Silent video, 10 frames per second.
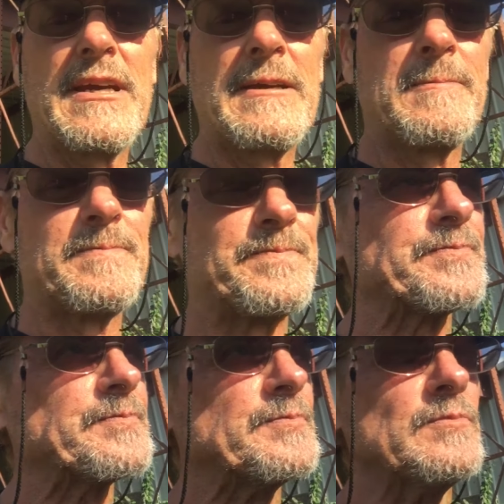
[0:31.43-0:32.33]
me,
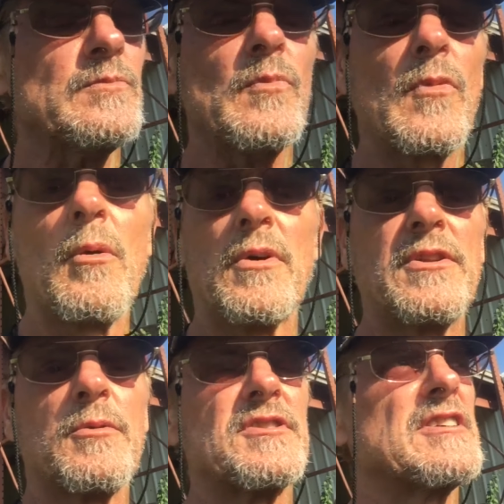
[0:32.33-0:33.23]
but
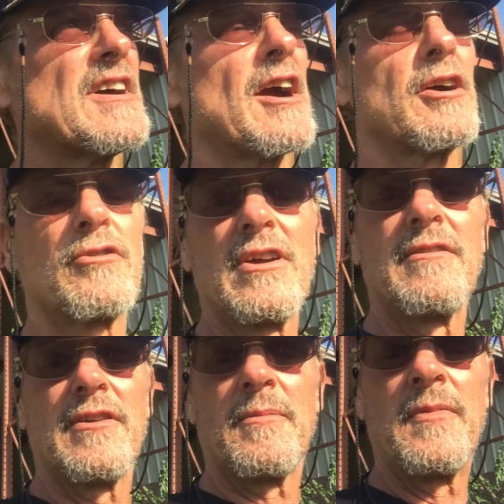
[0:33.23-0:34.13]
there was an entire grid
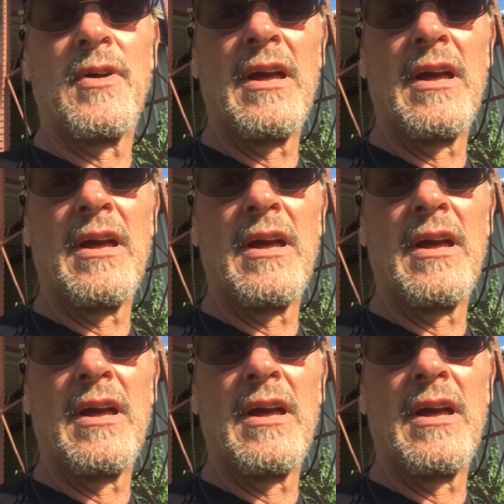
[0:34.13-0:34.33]
of them.